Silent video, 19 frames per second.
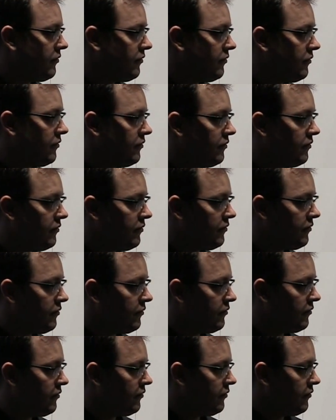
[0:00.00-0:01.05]

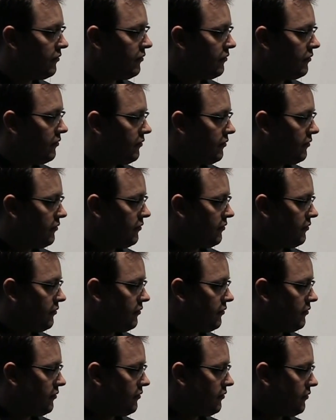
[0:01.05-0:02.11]

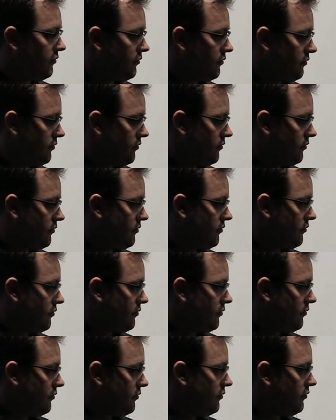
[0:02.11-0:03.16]

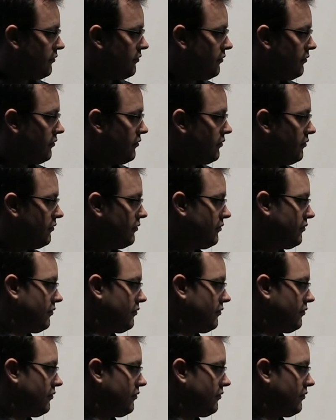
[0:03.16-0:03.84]
The person shown says nothing.